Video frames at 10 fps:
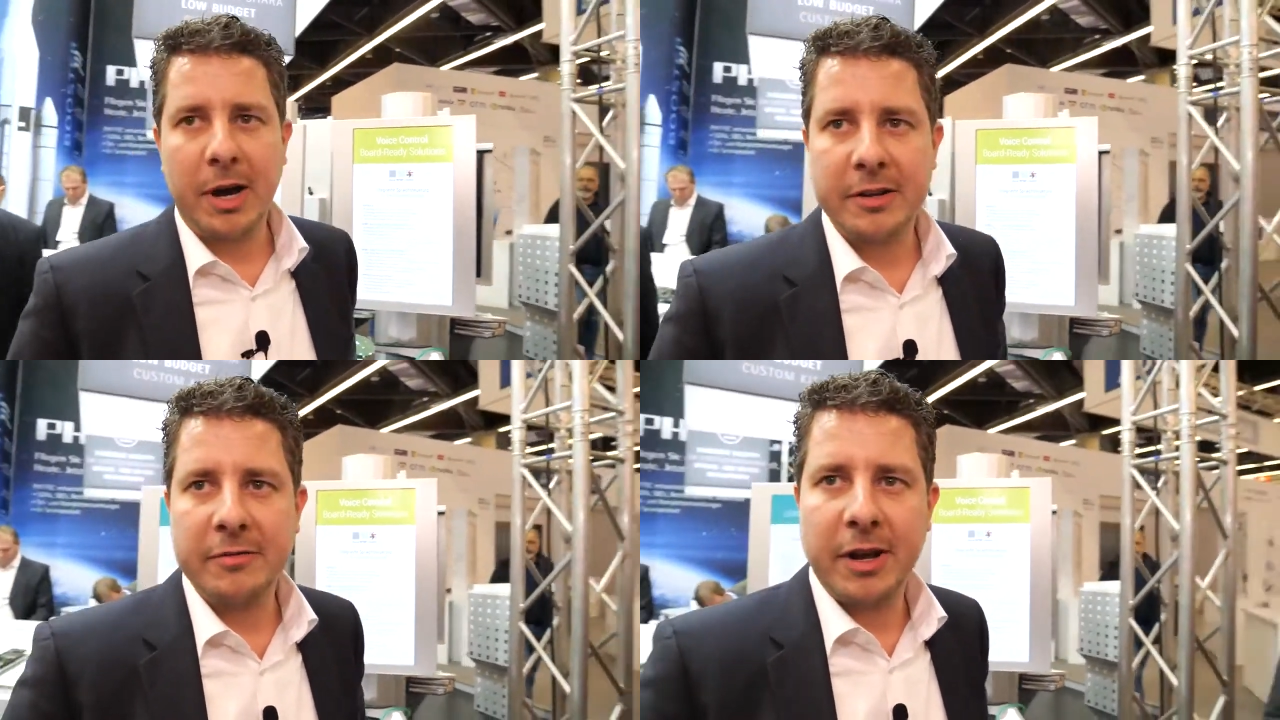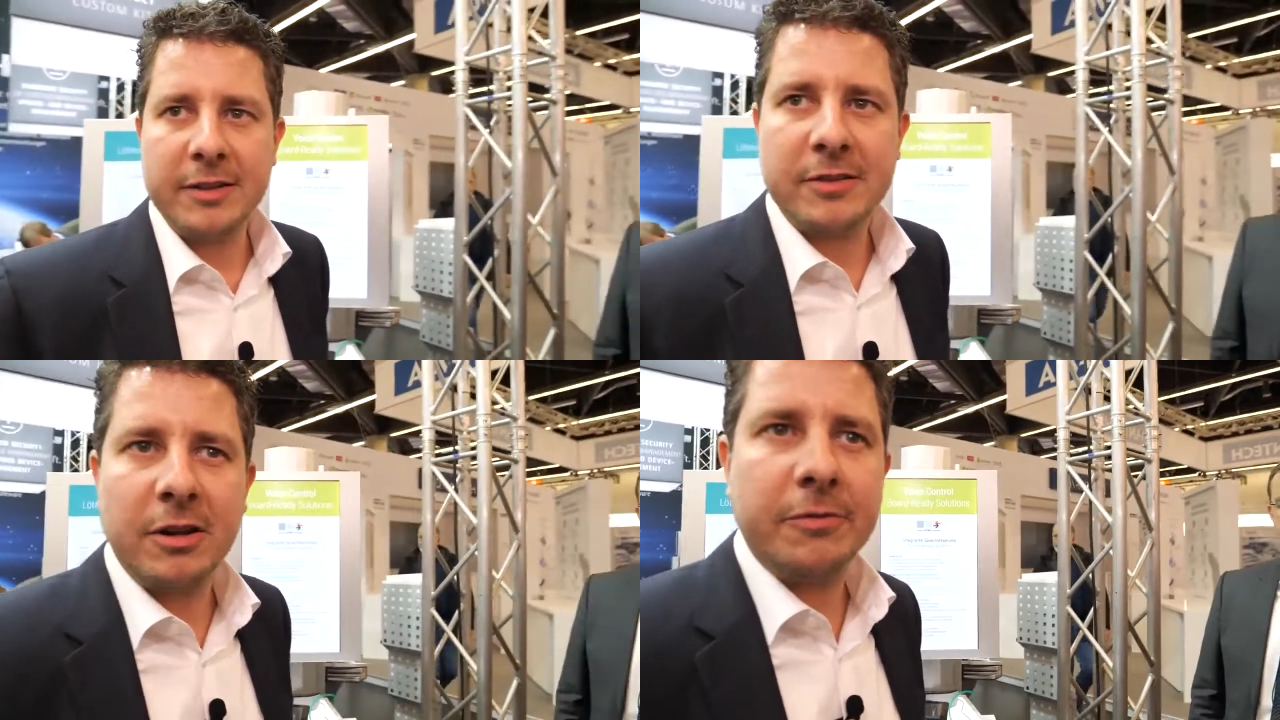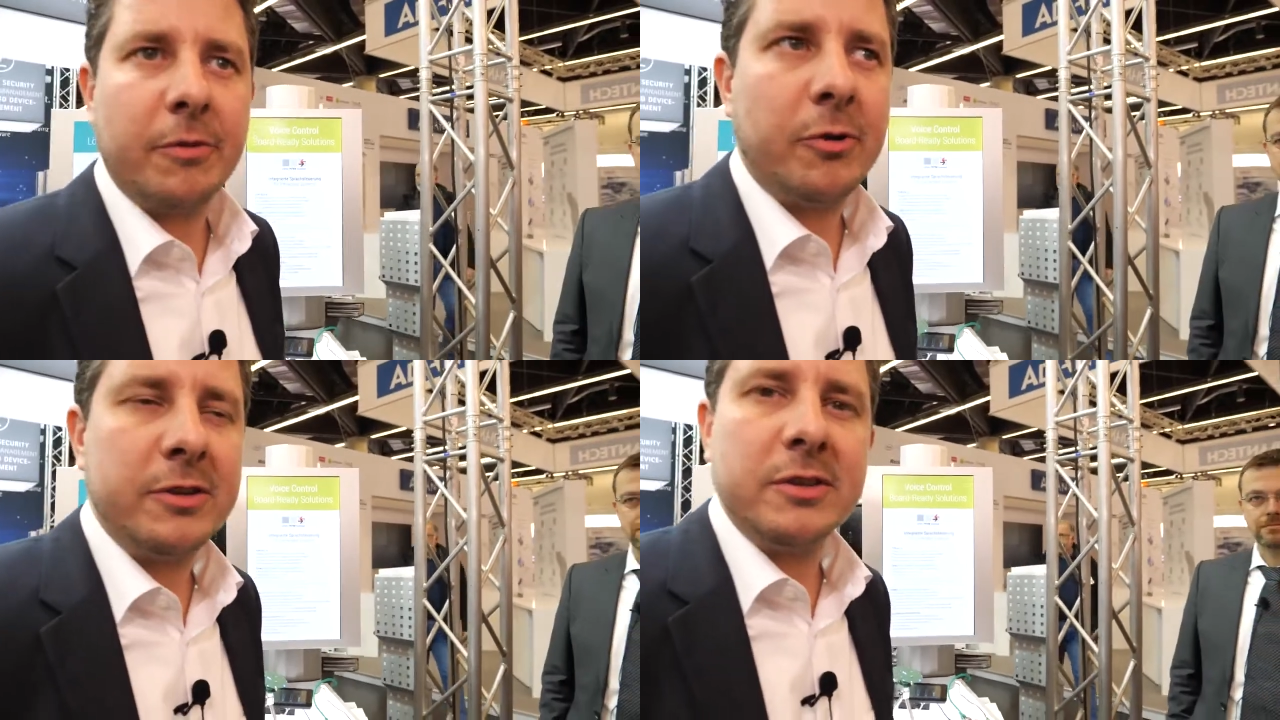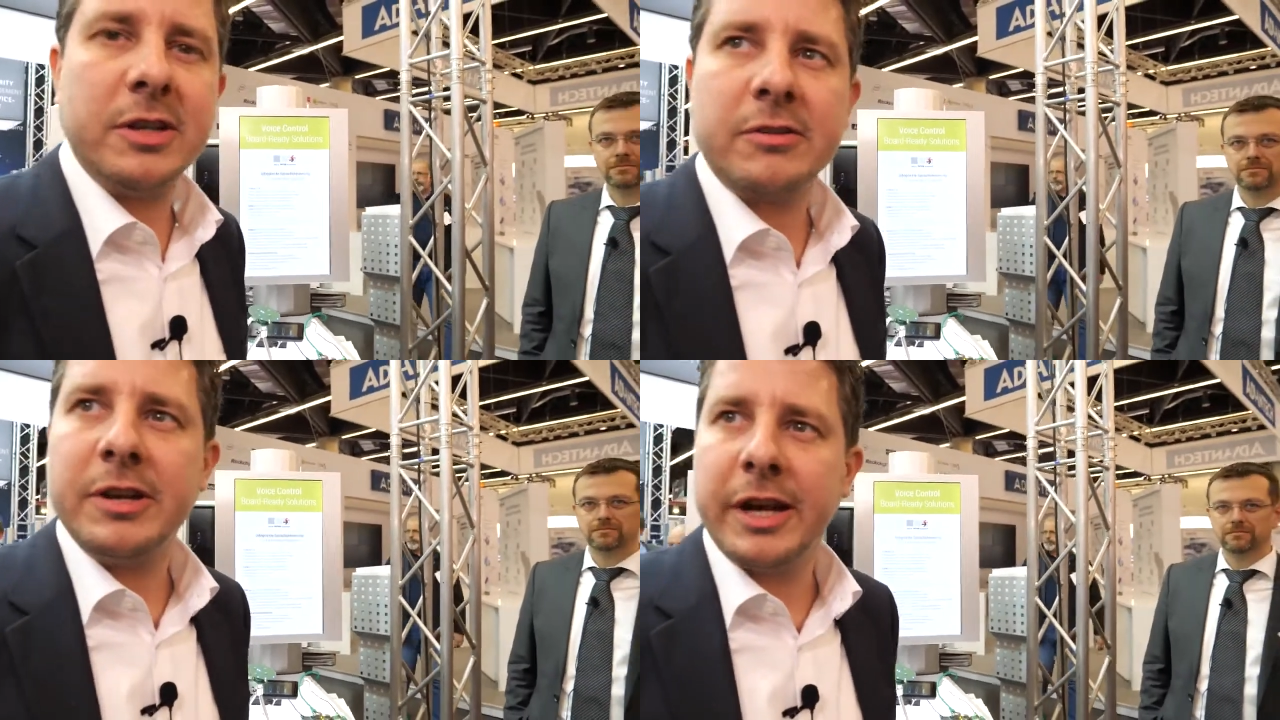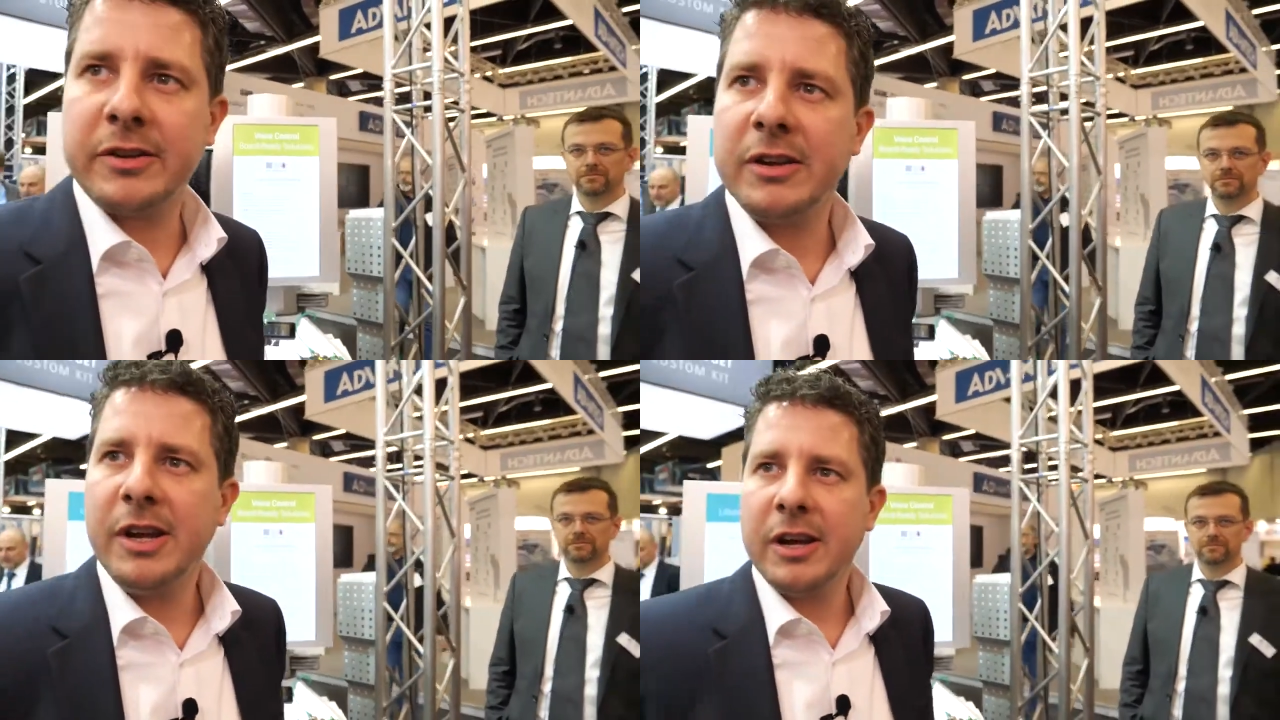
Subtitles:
Martin Wenzel from Voice Interconnect